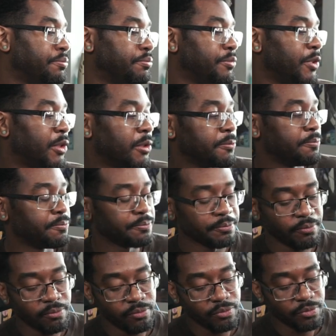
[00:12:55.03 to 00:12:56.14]
you know.
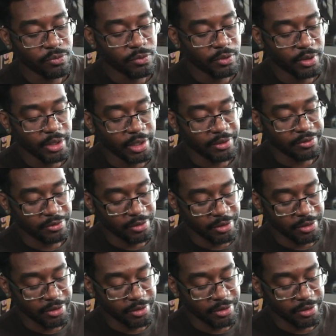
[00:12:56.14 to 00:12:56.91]
It's